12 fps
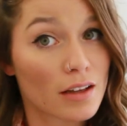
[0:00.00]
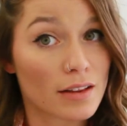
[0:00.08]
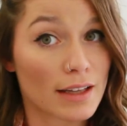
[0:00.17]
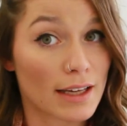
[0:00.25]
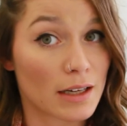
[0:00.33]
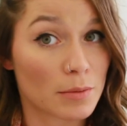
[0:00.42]

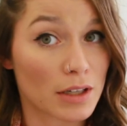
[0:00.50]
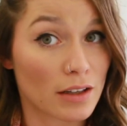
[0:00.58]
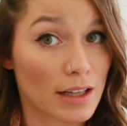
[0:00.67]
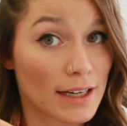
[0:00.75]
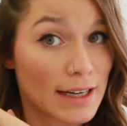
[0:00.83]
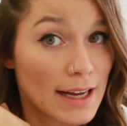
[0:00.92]
And then I'm gonna
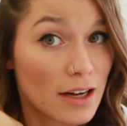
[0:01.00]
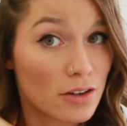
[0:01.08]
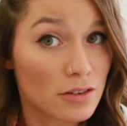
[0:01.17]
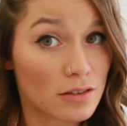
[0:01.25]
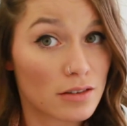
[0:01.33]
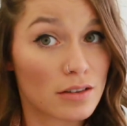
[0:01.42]
let it
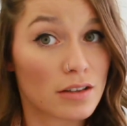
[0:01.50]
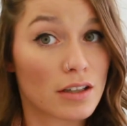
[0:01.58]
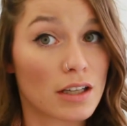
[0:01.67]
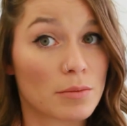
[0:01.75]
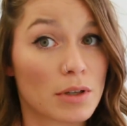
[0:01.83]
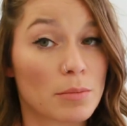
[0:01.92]
out,
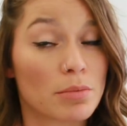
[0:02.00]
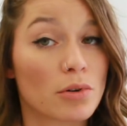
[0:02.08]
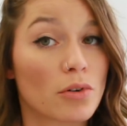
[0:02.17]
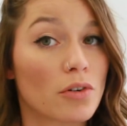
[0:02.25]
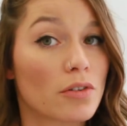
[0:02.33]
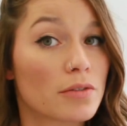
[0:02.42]
and I'm gonna
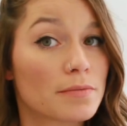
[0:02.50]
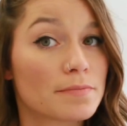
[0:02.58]
pull.